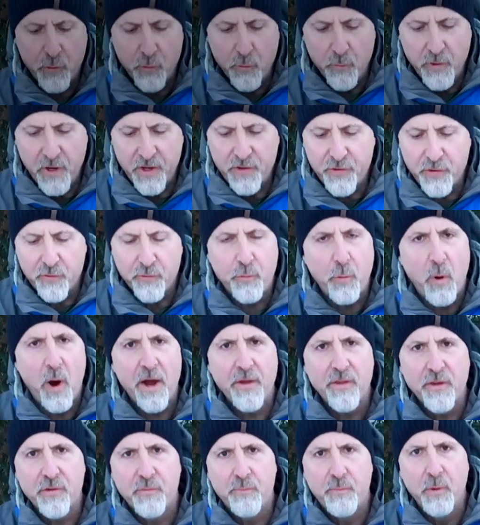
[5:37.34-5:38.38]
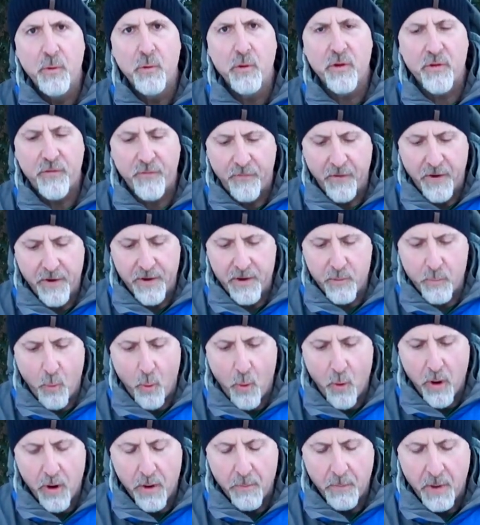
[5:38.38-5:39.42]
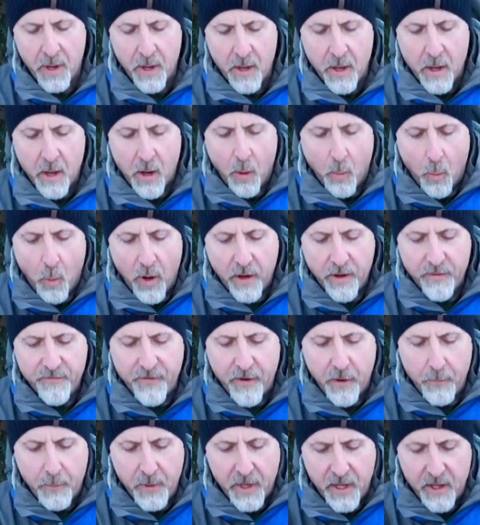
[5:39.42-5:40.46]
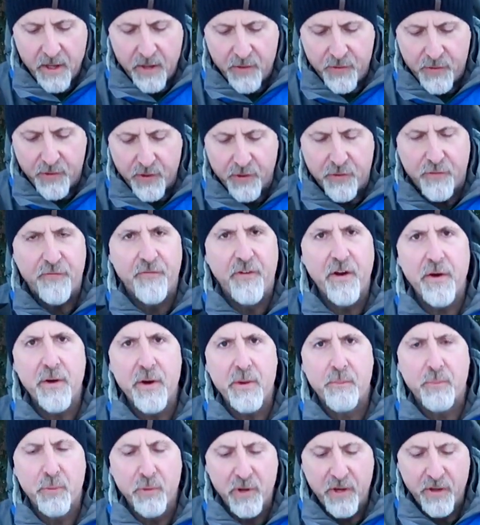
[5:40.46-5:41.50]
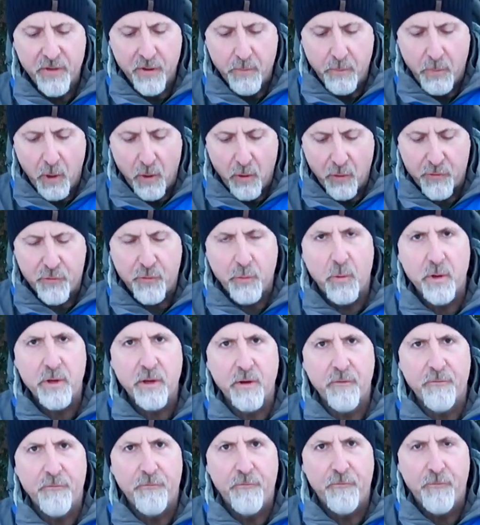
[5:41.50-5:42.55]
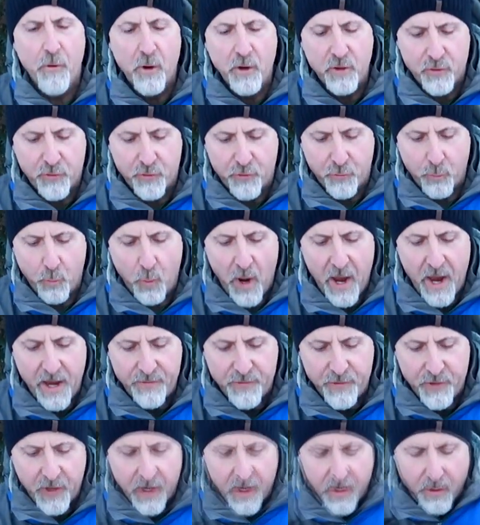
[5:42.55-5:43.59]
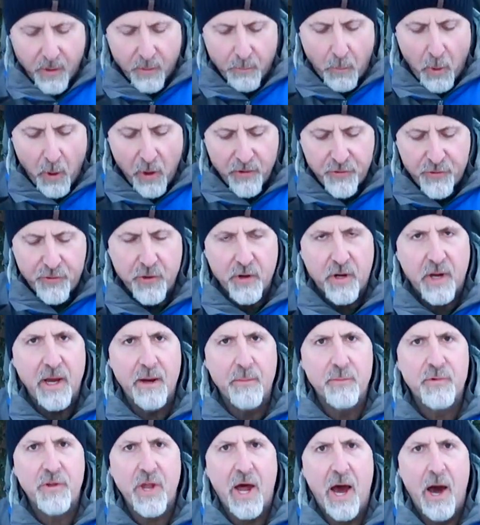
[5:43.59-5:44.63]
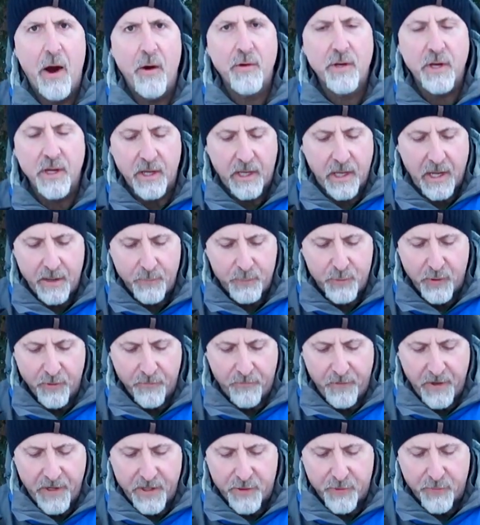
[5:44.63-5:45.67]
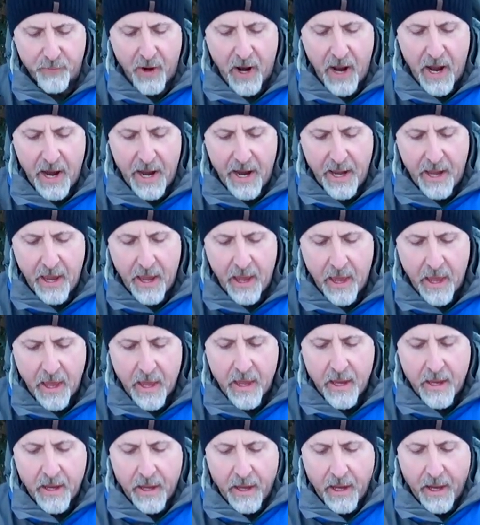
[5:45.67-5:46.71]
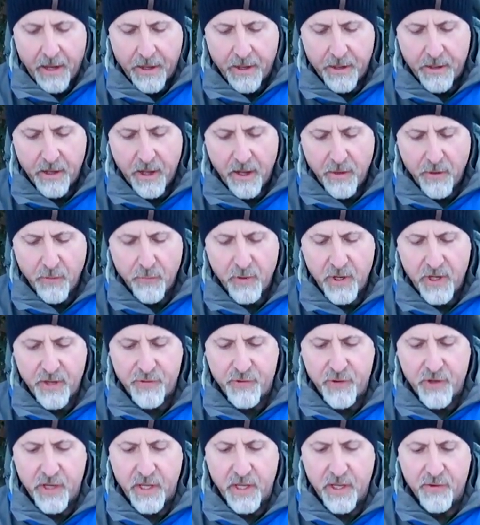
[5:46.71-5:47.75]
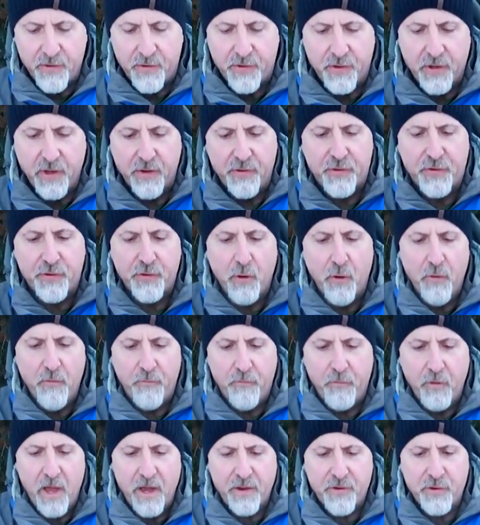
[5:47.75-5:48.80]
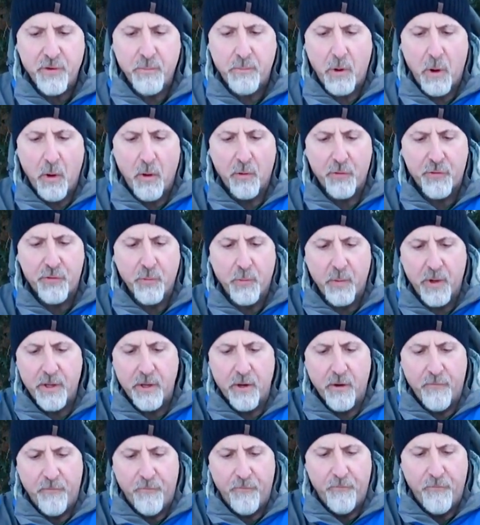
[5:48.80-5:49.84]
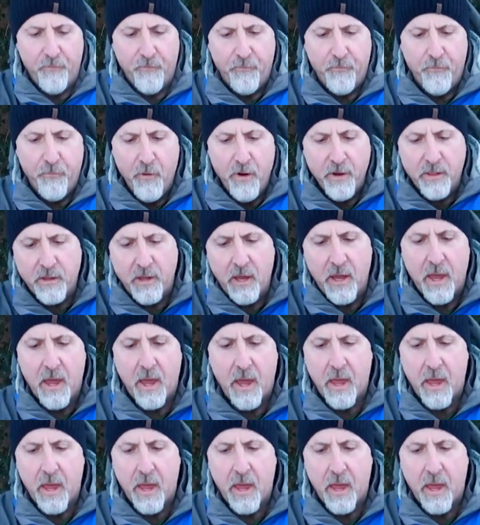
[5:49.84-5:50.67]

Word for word: two reasons why this boot is very warm. One of them is it's very breathable, so when your foot sweats, the moisture comes out and it keeps your feet dry. And another reason is it's so flexible, so when your foot